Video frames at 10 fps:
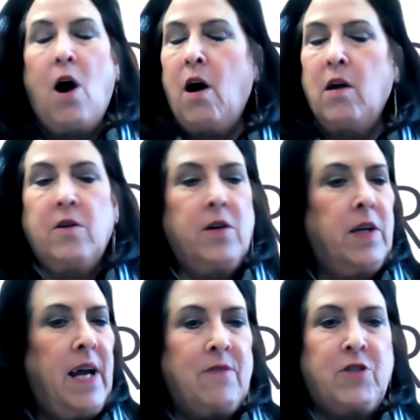all they're going
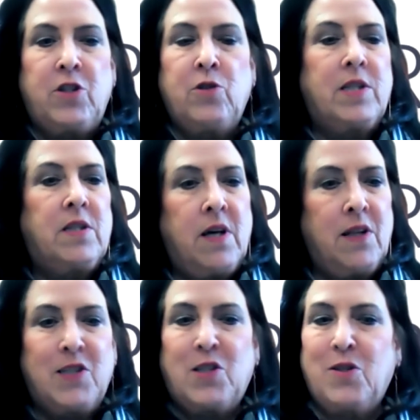to have to do is tell
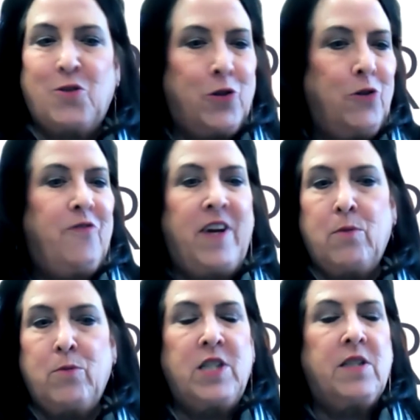us there's 2
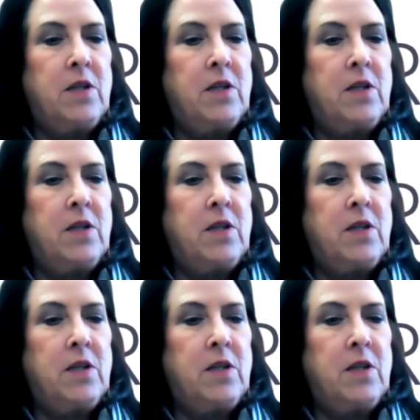families